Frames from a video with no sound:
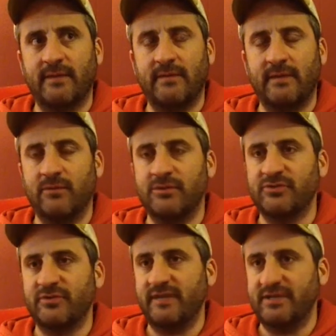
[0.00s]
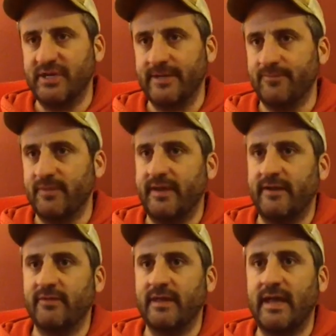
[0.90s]
a bit more strategic, kind
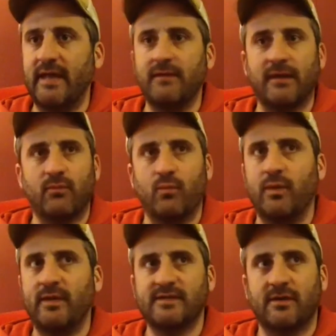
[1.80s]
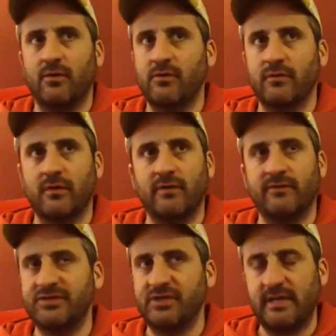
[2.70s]
of like, hey, like, what is our overall
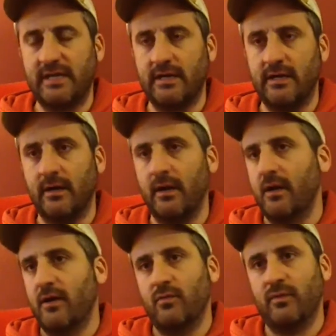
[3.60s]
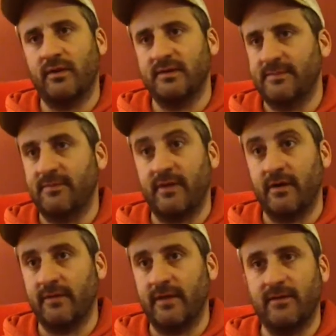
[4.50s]
vision here? What are some of
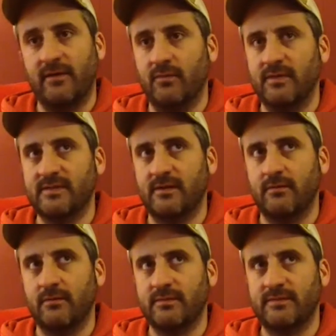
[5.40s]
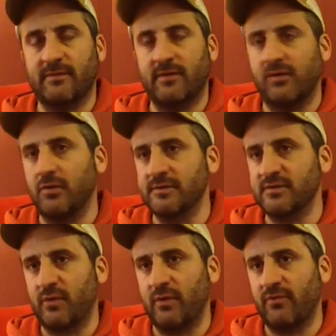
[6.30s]
our, like, what's some of our goals
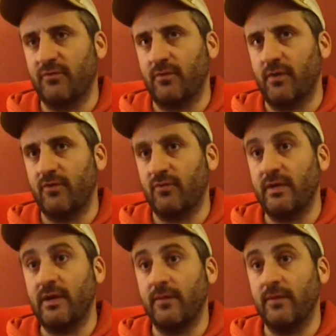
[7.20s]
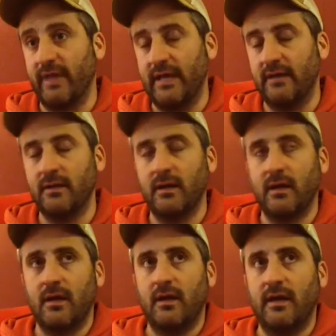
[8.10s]
for our 3-year plan?
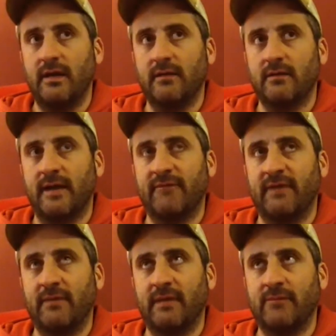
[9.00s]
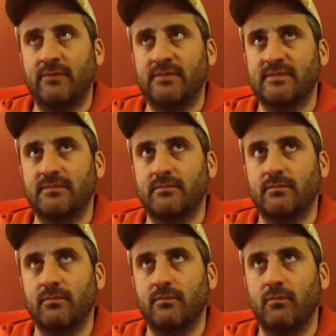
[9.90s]
And kind of coming up with some
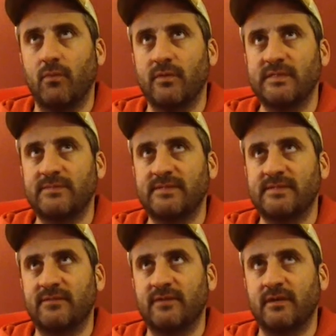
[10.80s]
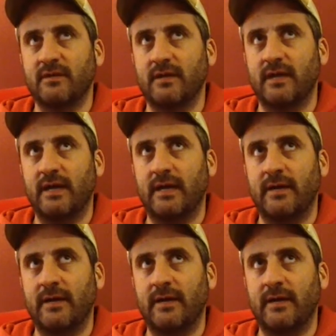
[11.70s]
more specific, a